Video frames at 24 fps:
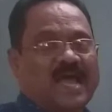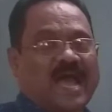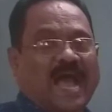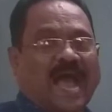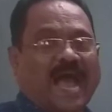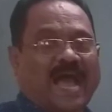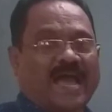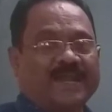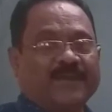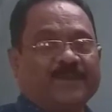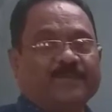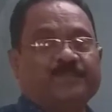
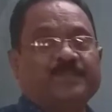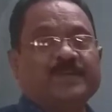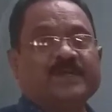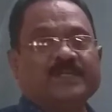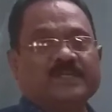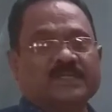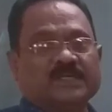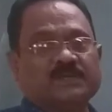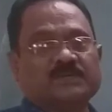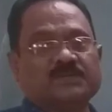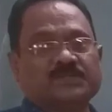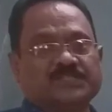I
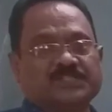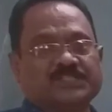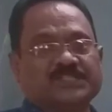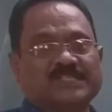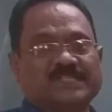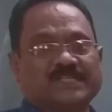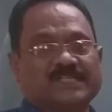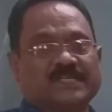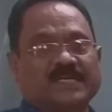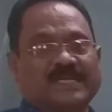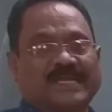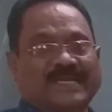repeat the
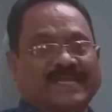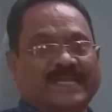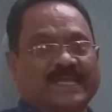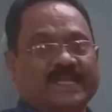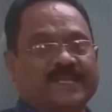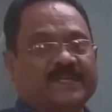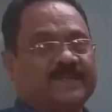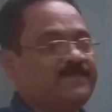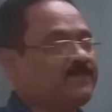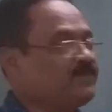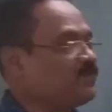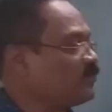question here
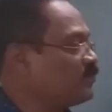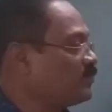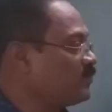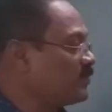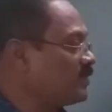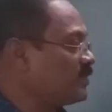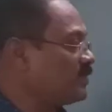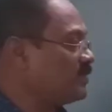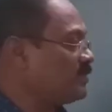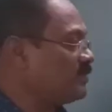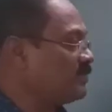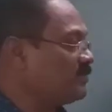again.
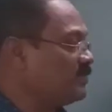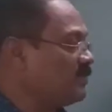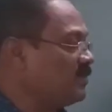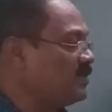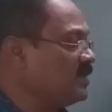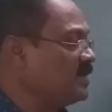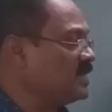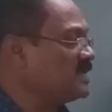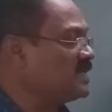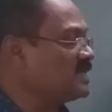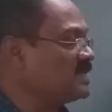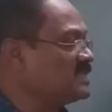
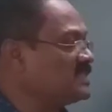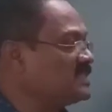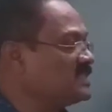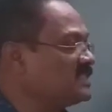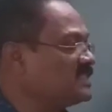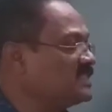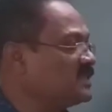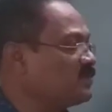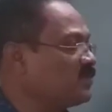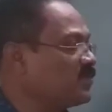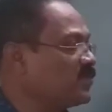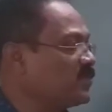What
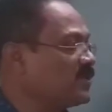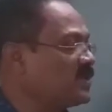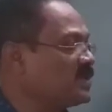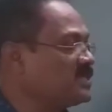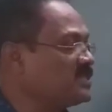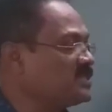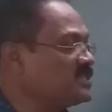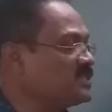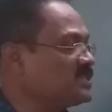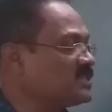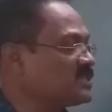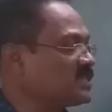does the
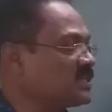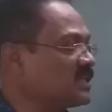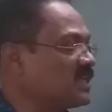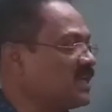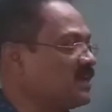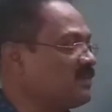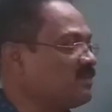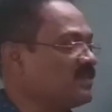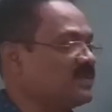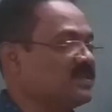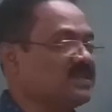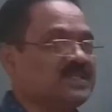poet
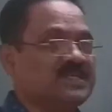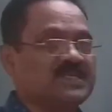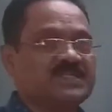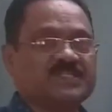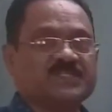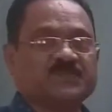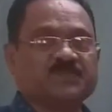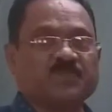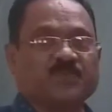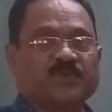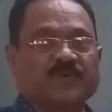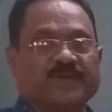describe in
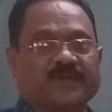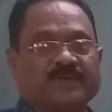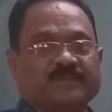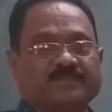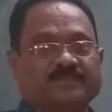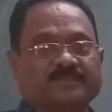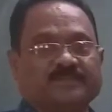this poem?